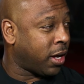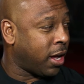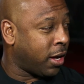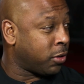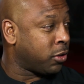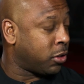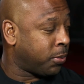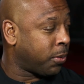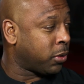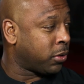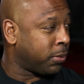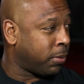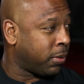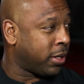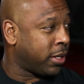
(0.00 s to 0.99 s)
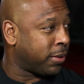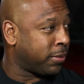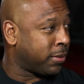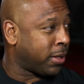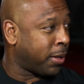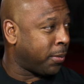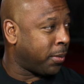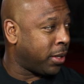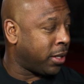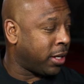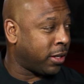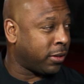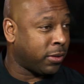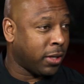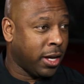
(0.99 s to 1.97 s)
how you're supposed to play it. I mean,
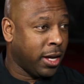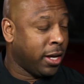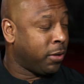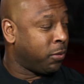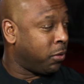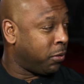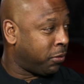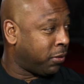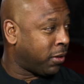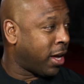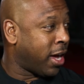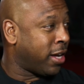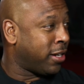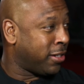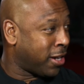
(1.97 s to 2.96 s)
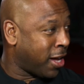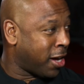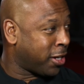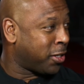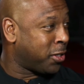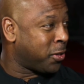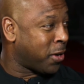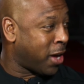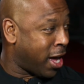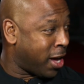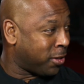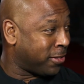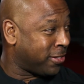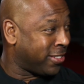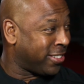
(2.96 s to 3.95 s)
they will flat knock you
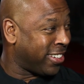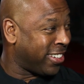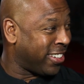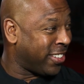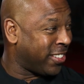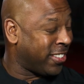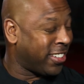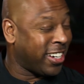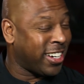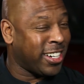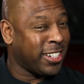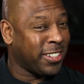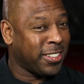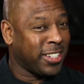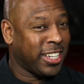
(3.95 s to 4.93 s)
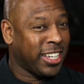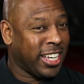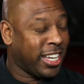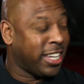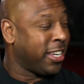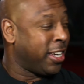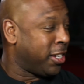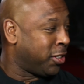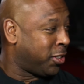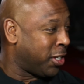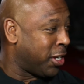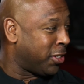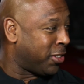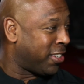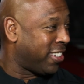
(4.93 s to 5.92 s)
out. You know, uh, in, in, a
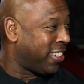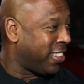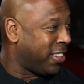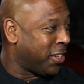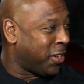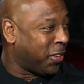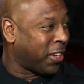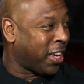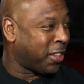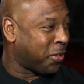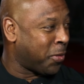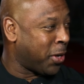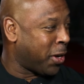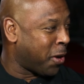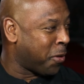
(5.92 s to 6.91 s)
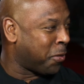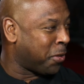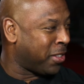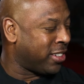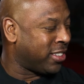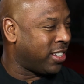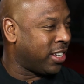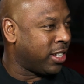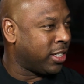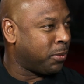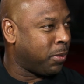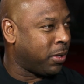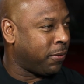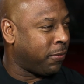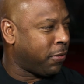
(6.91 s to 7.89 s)
sense, you know, you have to be careful these days.
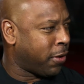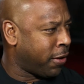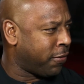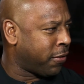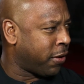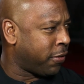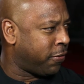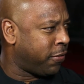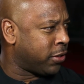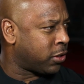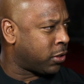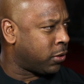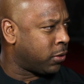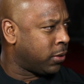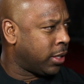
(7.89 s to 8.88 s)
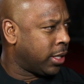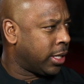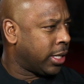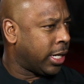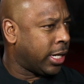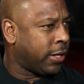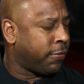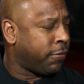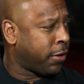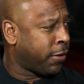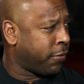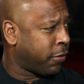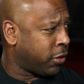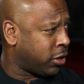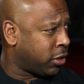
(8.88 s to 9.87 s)
But very, very physical, uh,
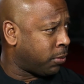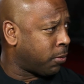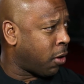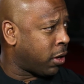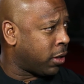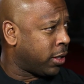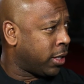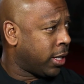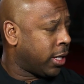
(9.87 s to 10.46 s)
very, very smart.